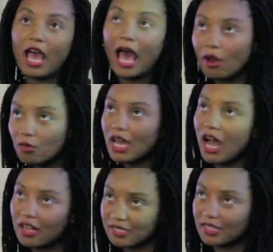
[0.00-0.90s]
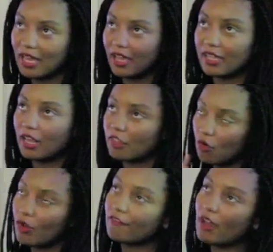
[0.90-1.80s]
I would ask that, and I
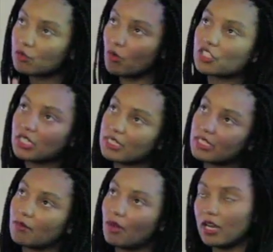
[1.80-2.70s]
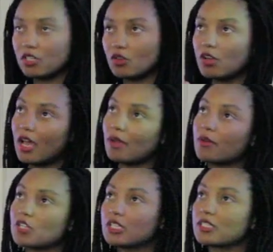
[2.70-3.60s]
thought, if I was watching a cinema and I saw a guy
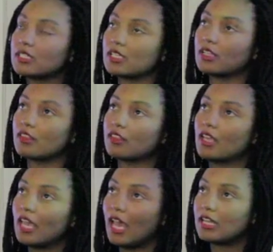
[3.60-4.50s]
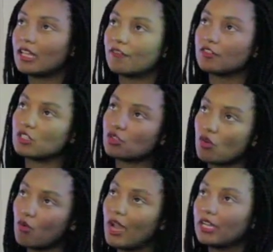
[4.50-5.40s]
brushing his teeth, and he left his
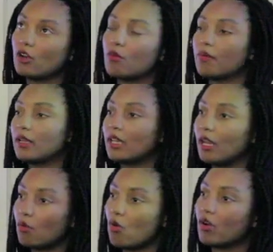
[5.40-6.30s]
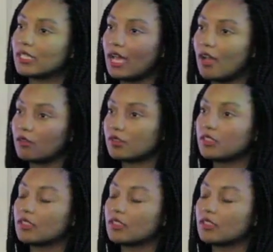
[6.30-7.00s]
door wide open and walked out,